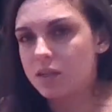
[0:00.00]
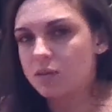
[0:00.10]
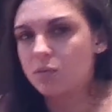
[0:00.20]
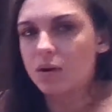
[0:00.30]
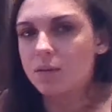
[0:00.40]

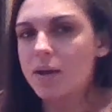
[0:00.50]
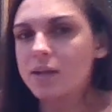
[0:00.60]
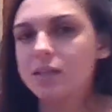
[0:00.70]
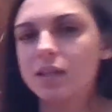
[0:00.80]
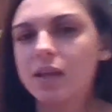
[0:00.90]
or a
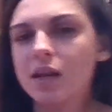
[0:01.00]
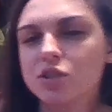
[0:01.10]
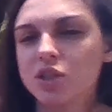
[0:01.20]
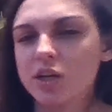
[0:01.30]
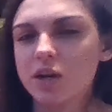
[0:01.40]
masculine
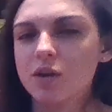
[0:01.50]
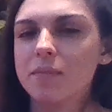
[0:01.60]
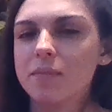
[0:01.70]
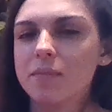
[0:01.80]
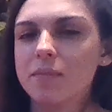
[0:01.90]
energy are making,